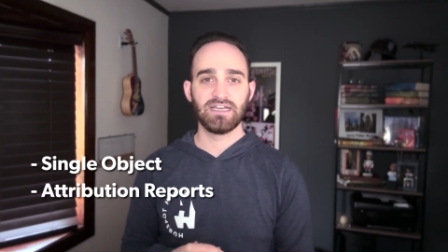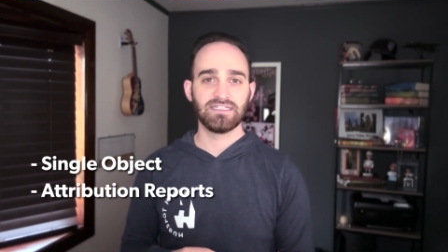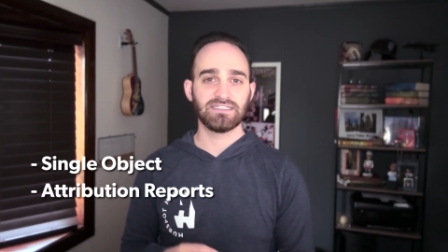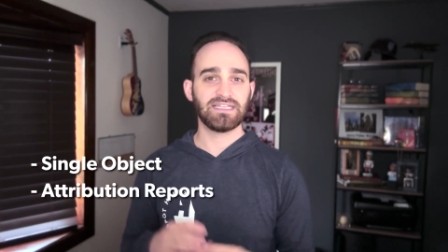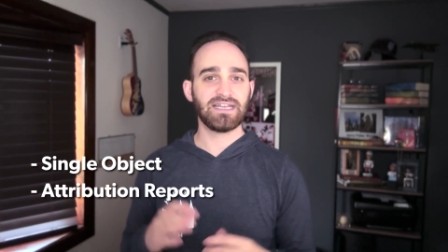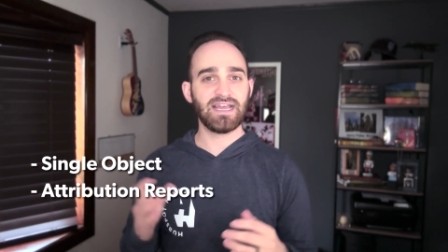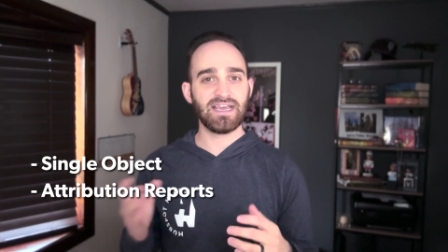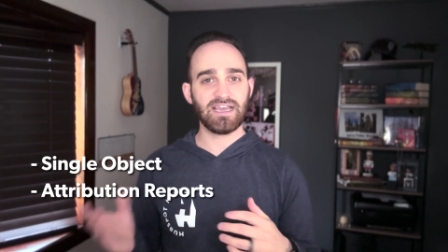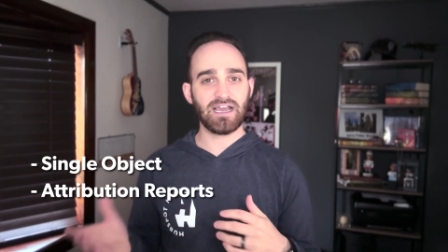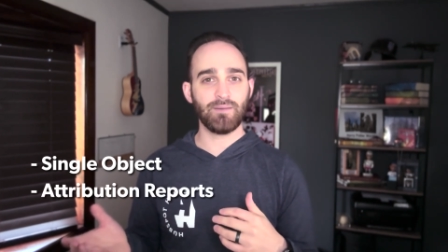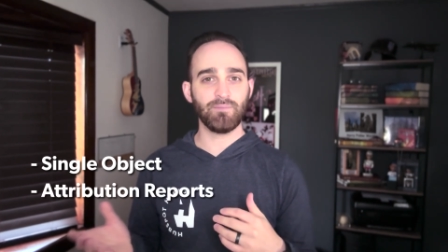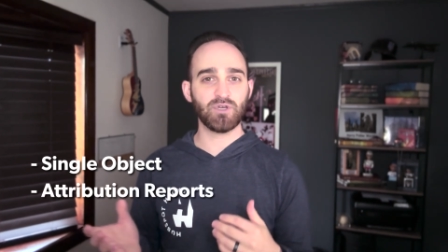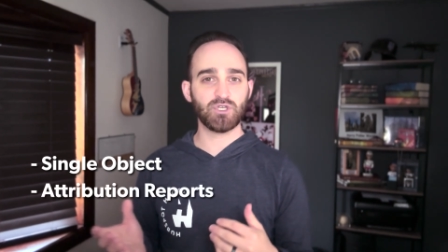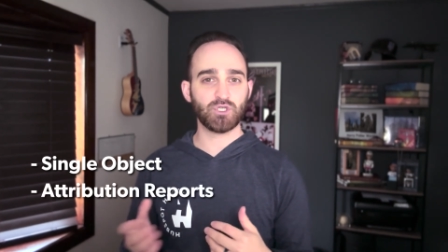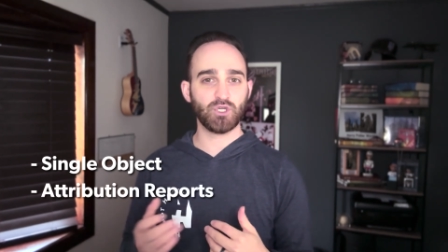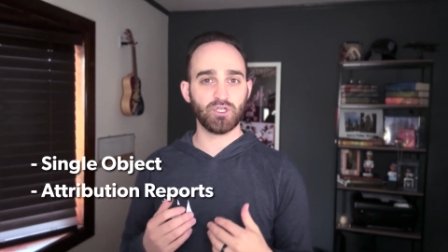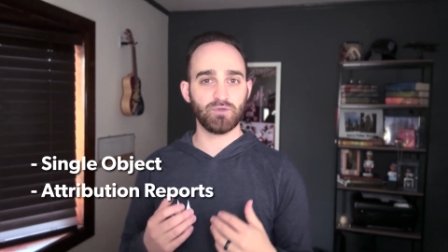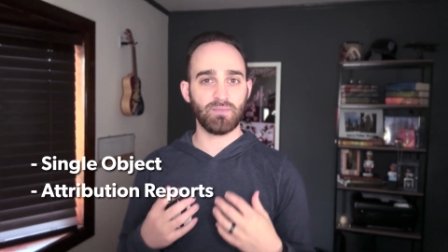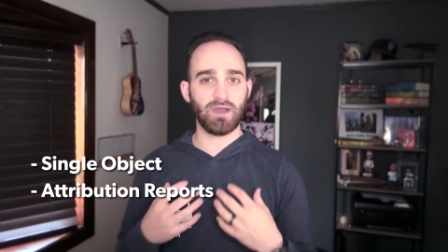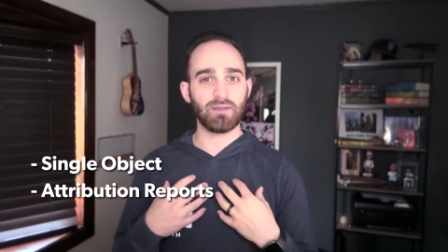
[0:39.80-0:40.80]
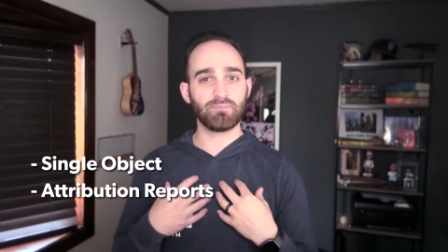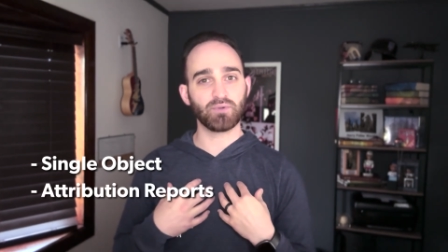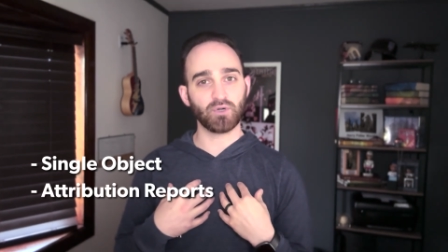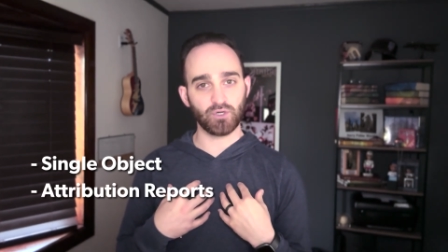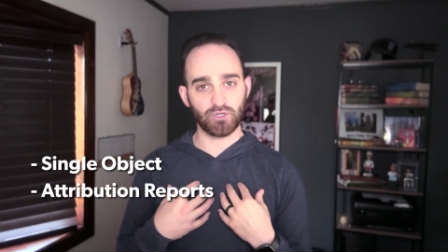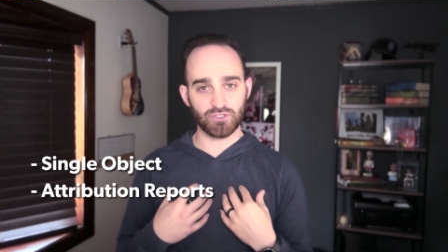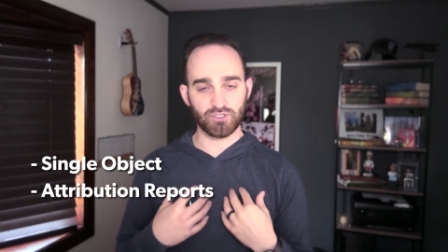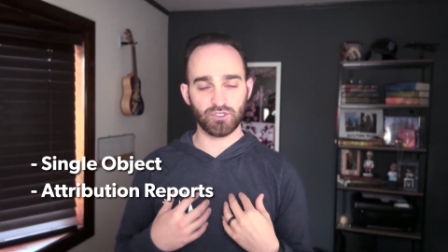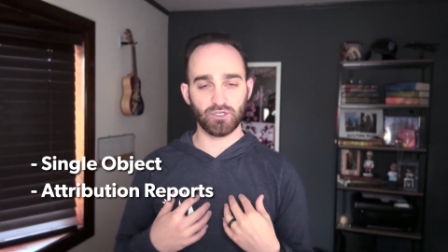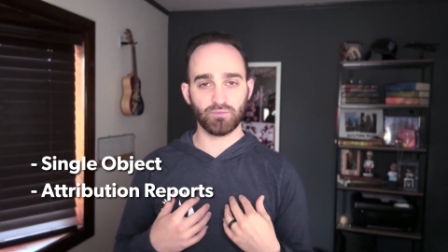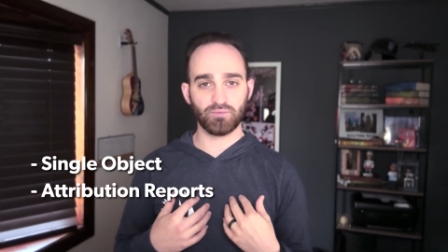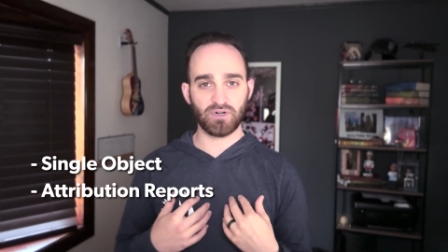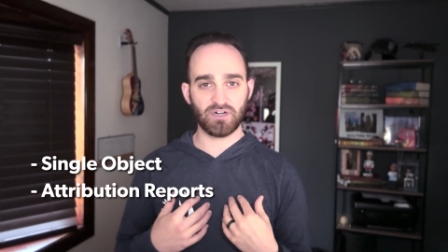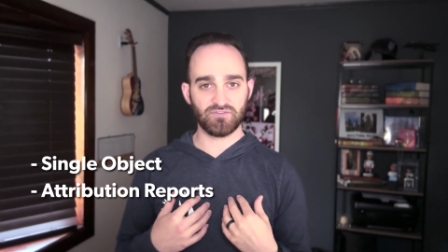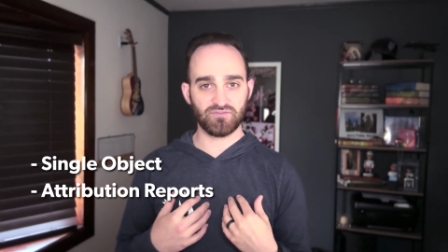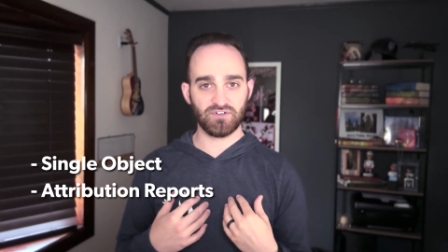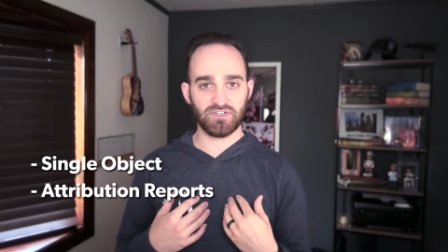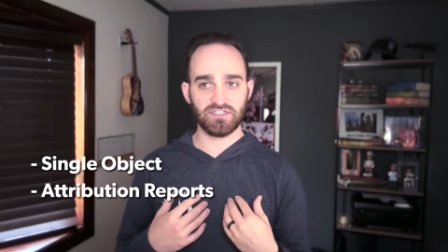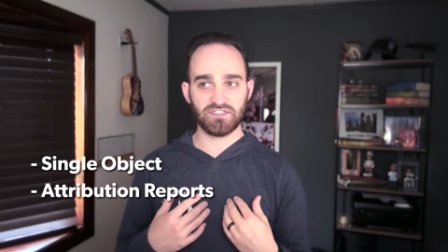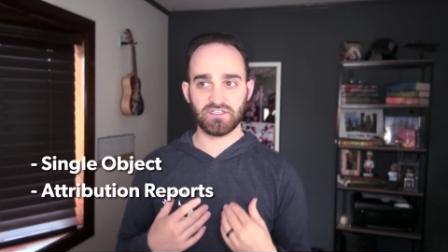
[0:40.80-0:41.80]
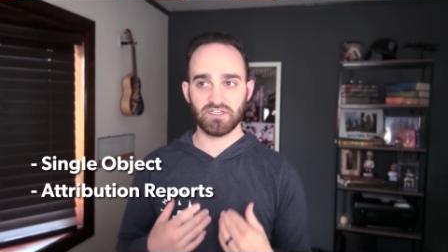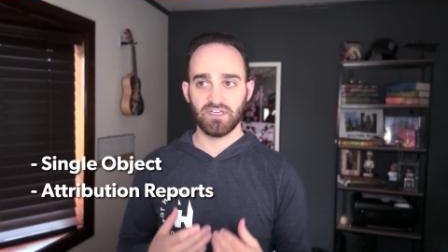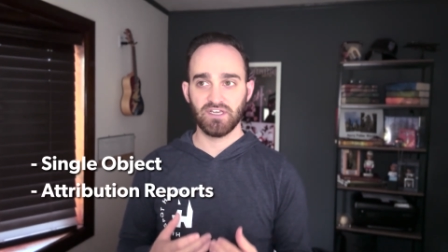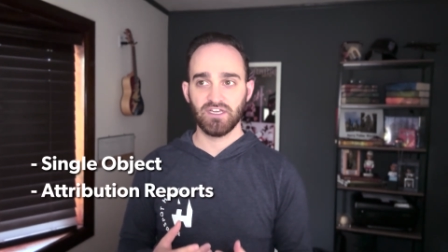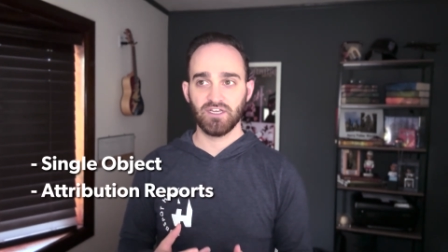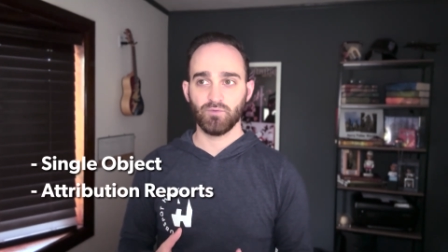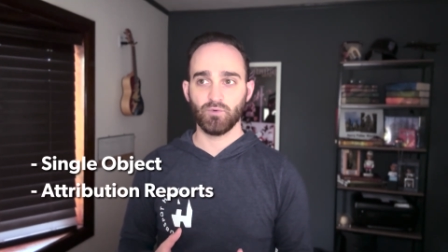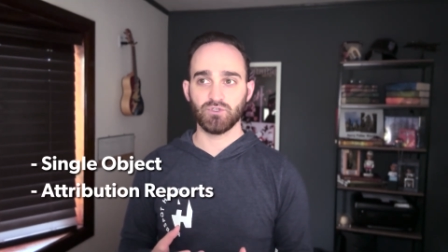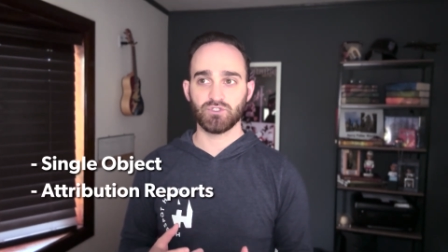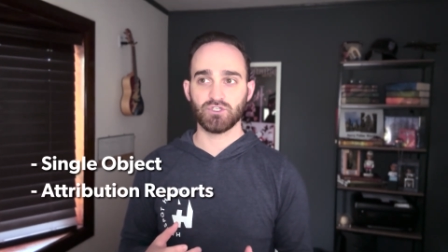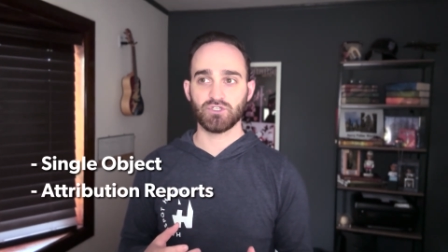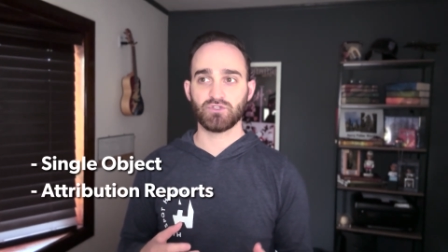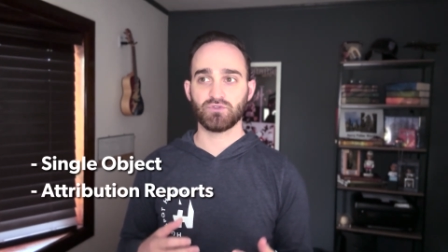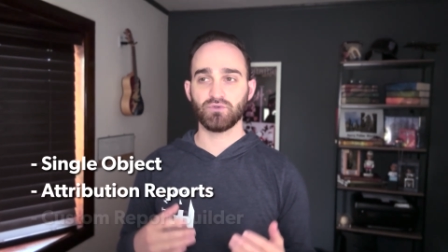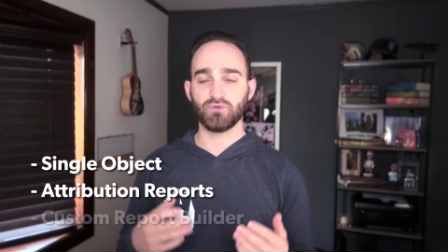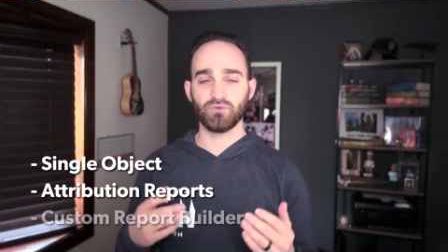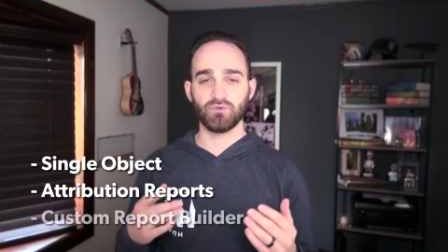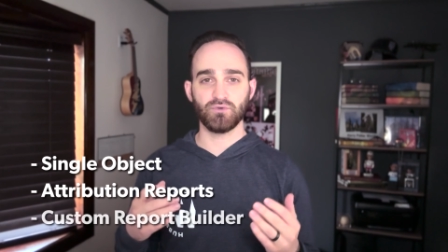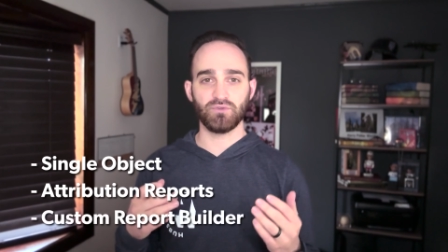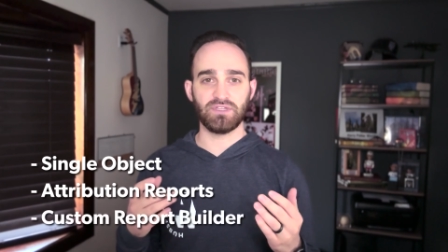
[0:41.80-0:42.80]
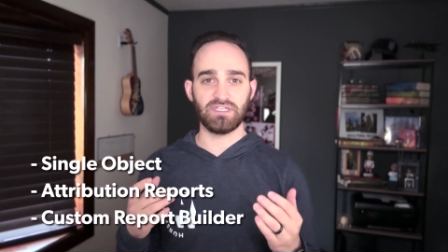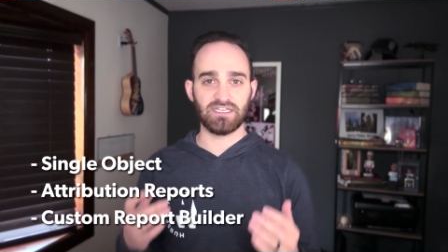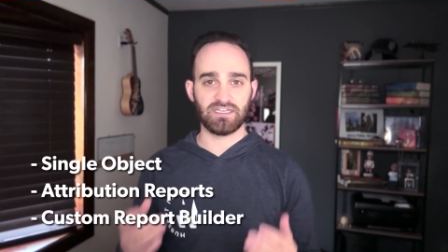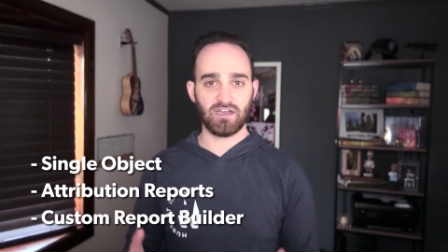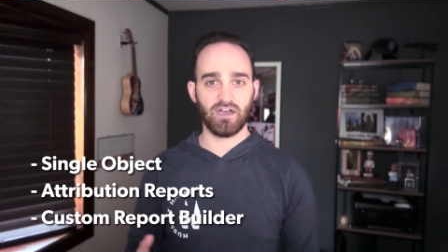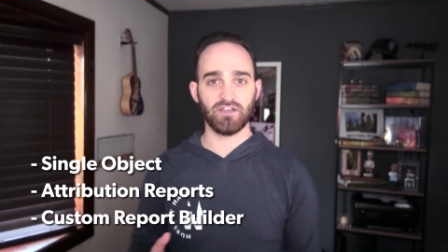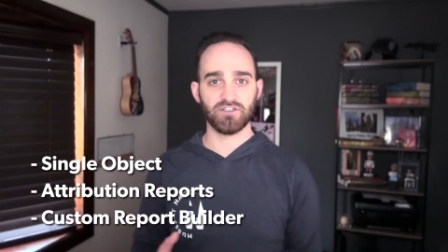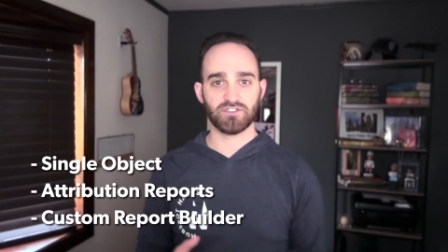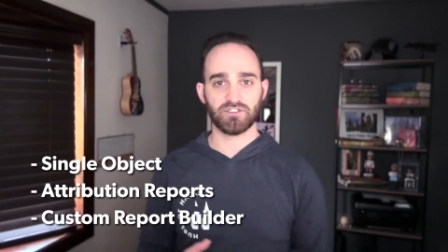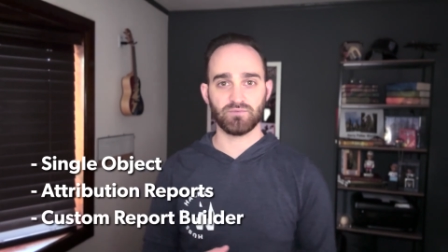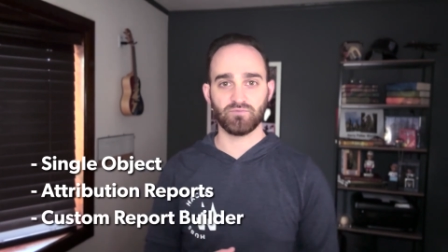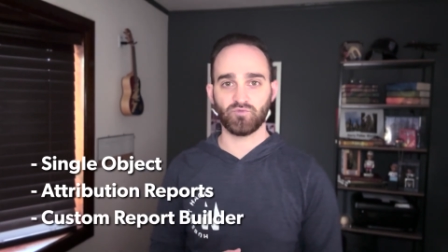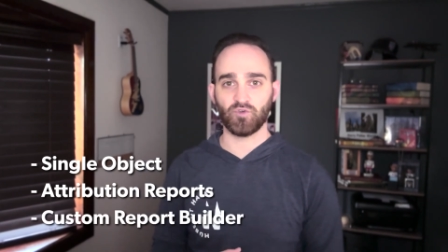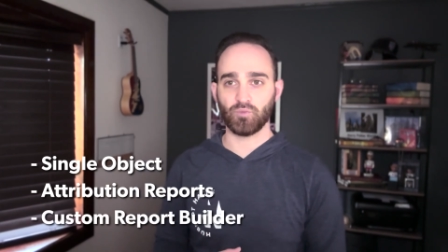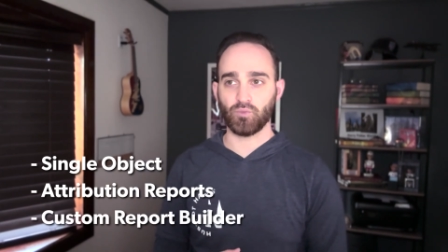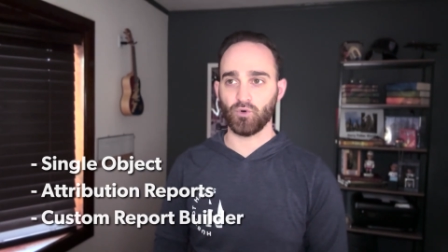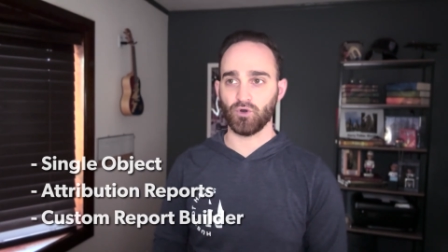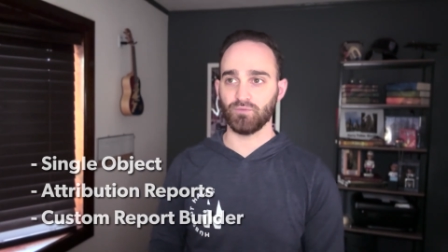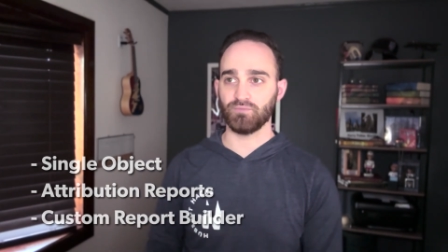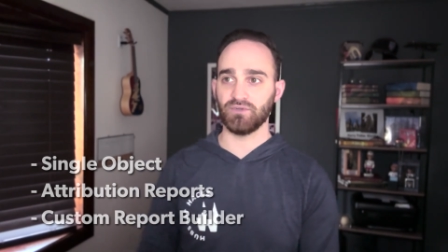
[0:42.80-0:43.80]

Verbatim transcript: Today, I'm gonna show you my personal preference, which is through the custom report